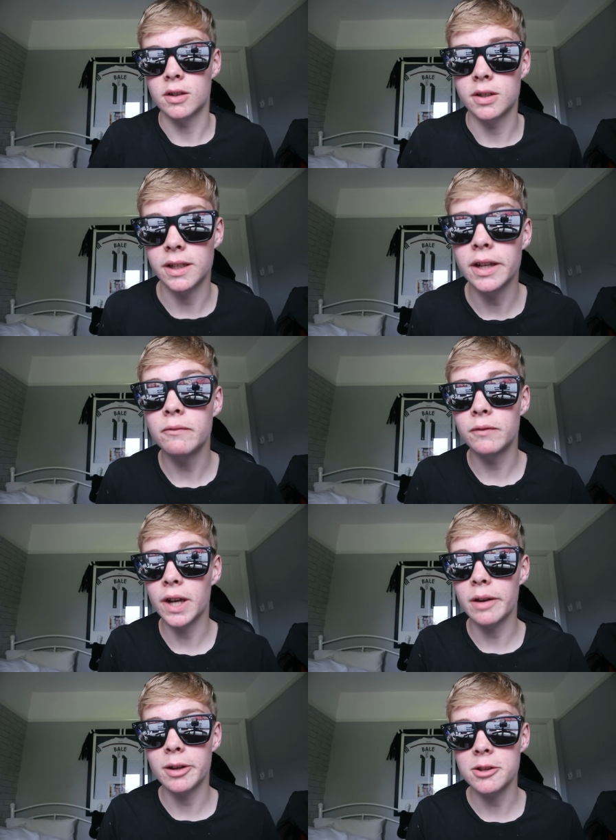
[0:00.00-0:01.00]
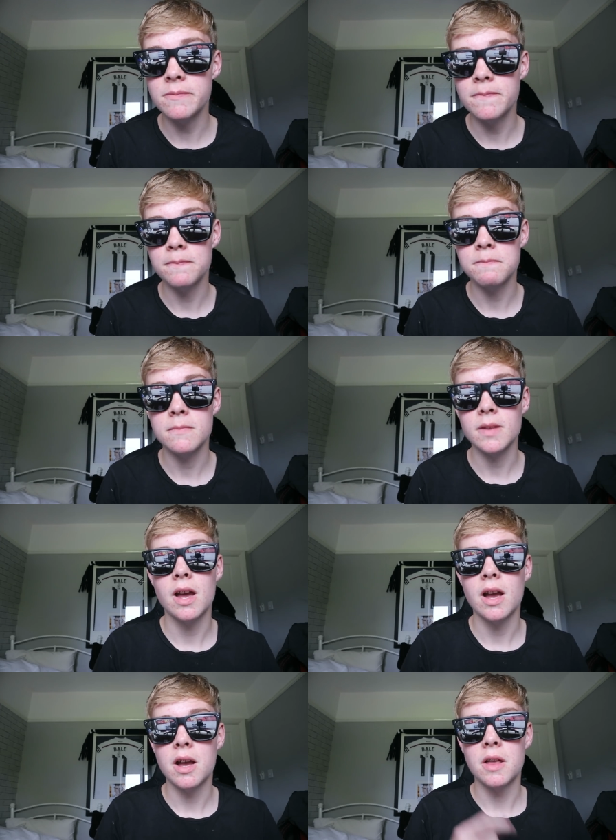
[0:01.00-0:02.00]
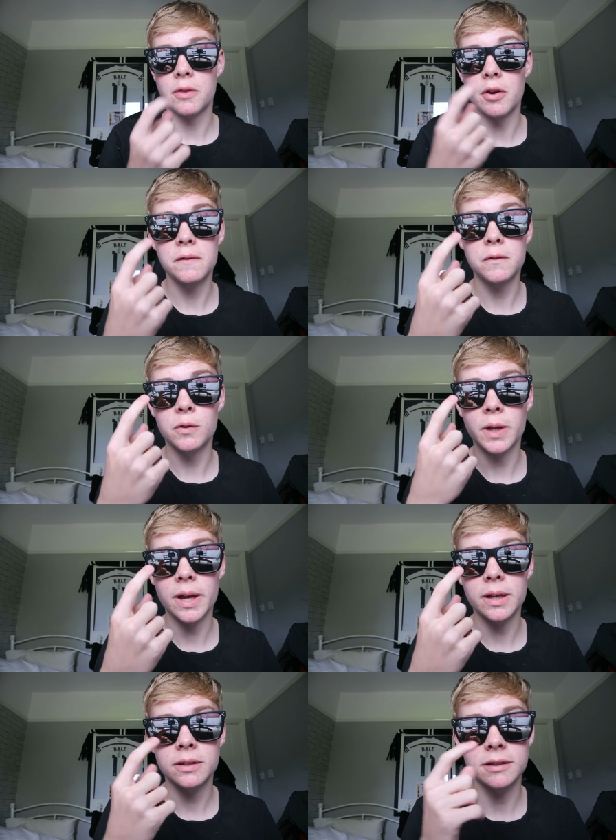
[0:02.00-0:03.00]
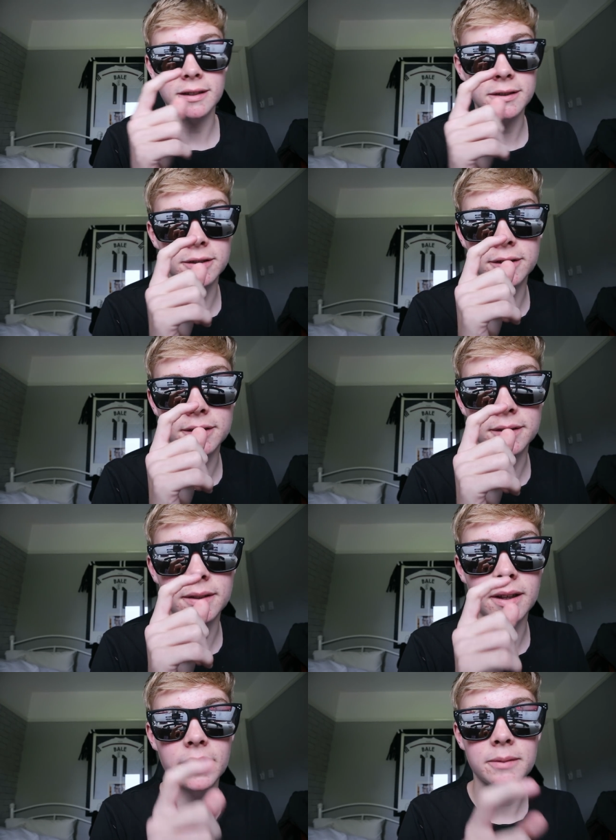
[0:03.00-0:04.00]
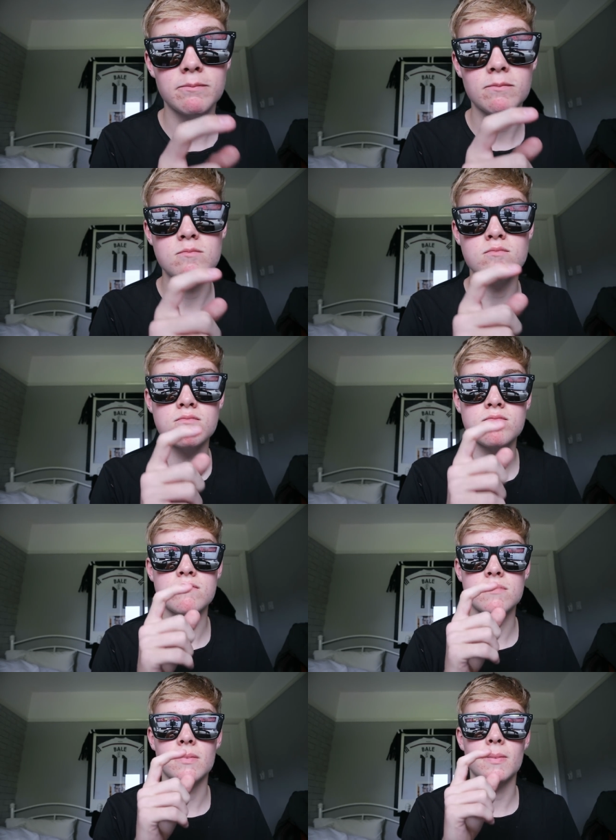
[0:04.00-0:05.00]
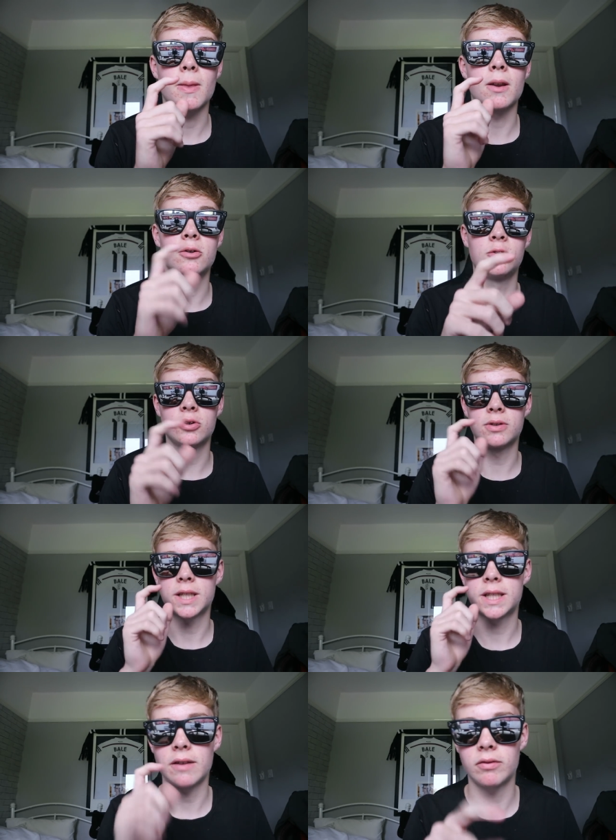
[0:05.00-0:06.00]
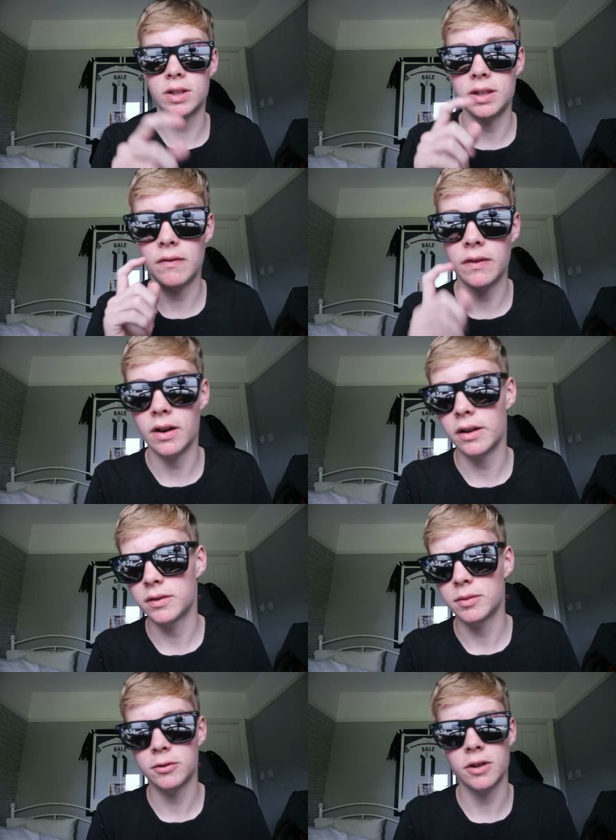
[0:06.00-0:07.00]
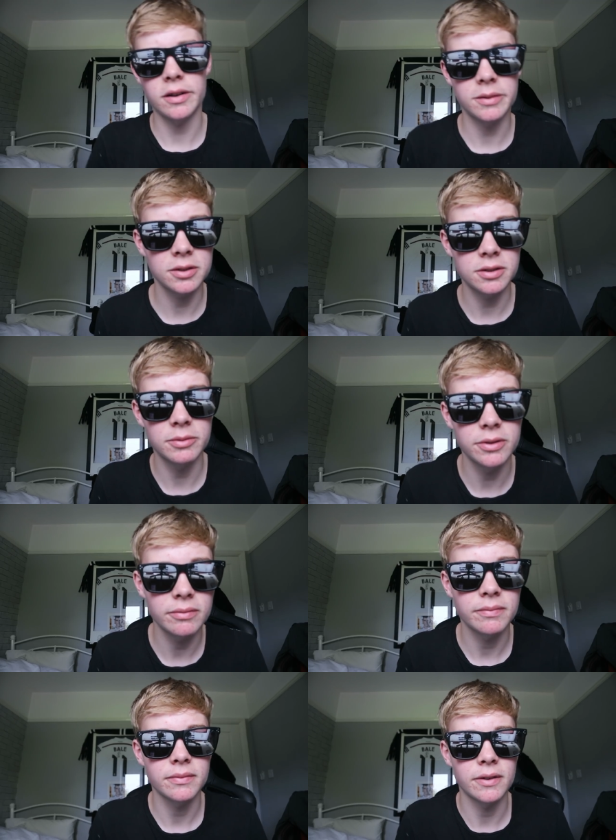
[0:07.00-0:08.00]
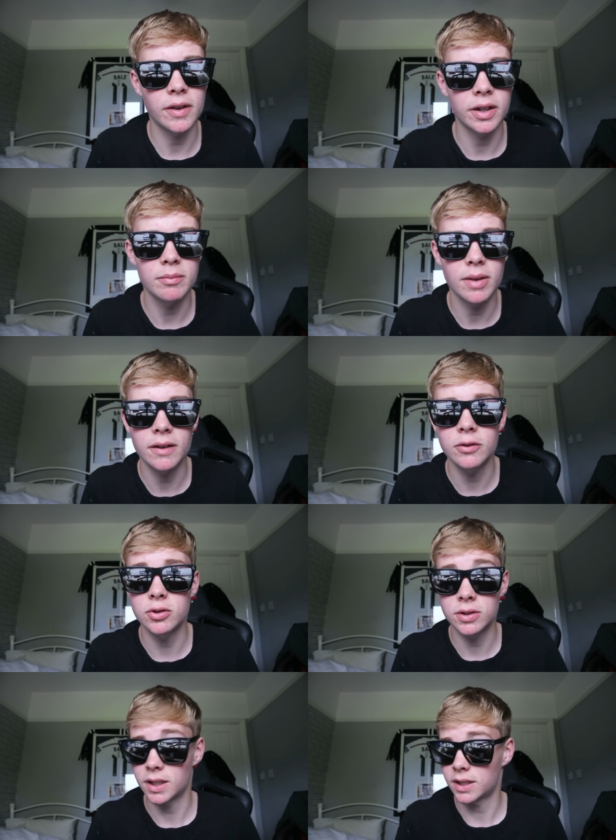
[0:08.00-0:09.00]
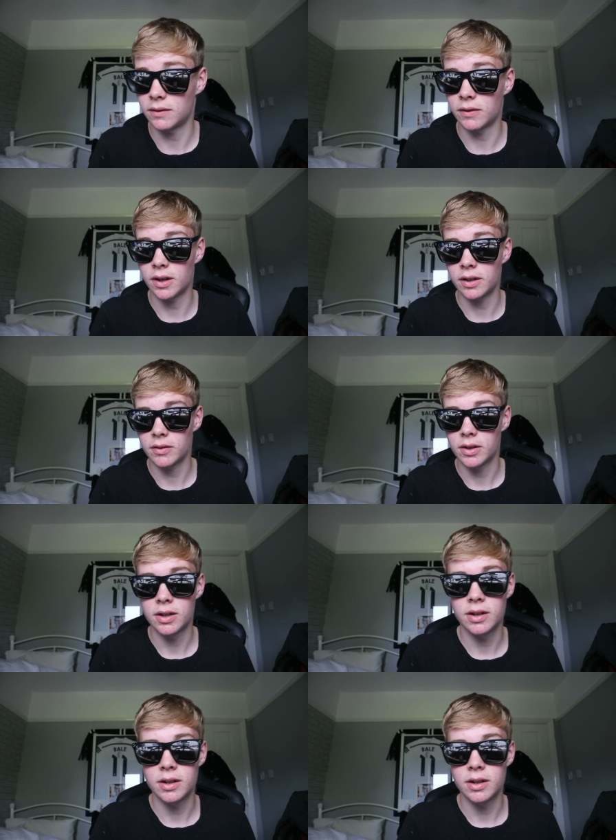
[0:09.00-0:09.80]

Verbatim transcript: Because I didn't forget about them. 34k, so that's like 175 subscribers or something. If I can math, 165.